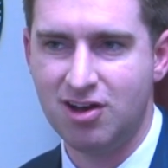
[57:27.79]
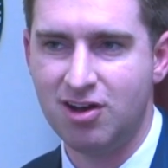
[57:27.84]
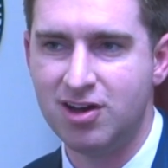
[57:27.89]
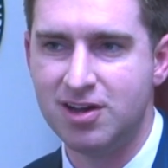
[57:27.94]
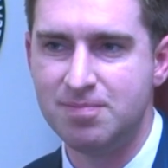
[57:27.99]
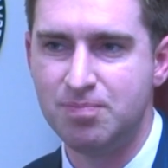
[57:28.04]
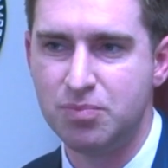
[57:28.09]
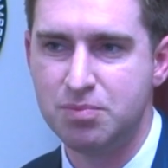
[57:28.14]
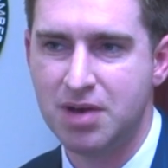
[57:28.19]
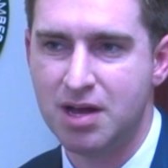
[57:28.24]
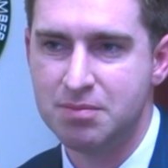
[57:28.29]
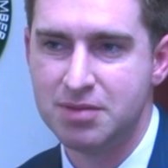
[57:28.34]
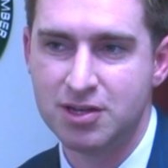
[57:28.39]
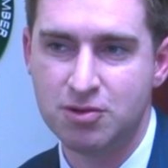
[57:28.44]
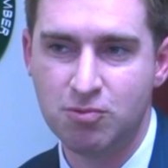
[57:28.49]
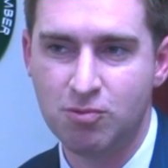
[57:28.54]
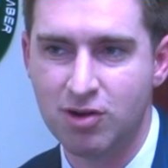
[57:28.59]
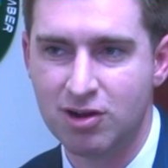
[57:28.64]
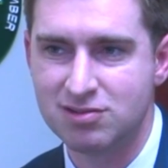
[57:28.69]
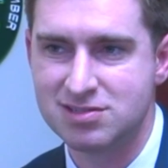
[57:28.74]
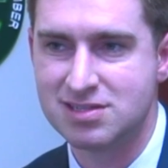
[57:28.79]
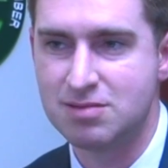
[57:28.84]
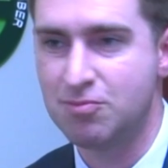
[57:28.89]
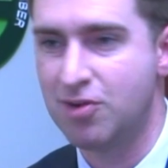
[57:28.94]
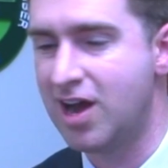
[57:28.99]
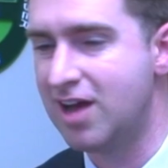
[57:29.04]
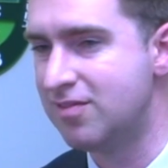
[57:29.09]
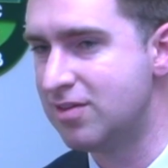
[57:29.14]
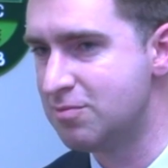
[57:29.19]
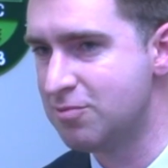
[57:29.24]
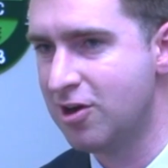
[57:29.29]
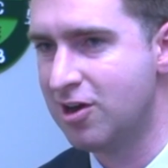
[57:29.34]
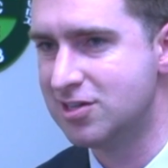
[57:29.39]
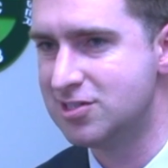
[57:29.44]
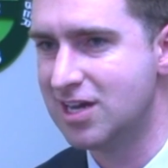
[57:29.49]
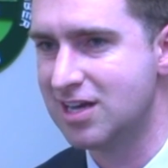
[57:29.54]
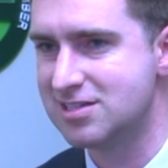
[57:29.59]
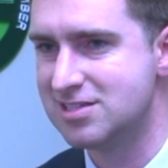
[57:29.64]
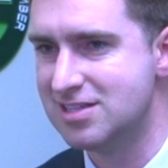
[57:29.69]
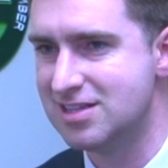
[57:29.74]
on public works and private
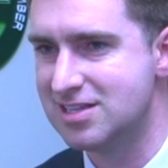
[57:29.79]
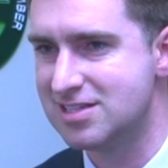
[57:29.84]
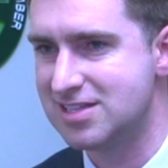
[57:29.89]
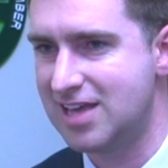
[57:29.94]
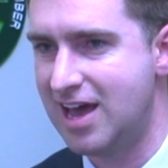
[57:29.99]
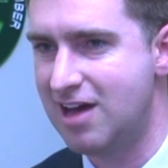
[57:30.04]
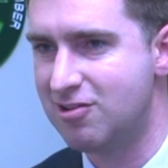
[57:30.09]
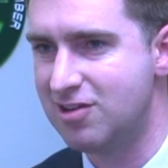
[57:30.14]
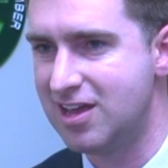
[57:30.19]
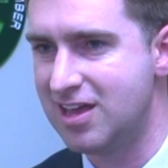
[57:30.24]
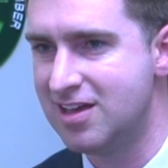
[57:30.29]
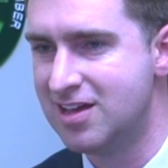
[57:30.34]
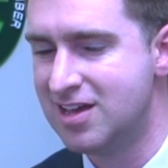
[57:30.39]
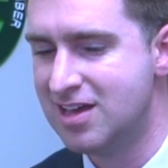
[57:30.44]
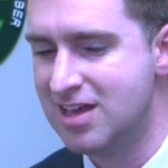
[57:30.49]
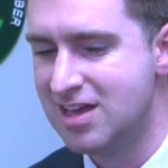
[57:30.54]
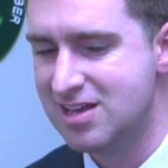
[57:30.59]
projects in this county.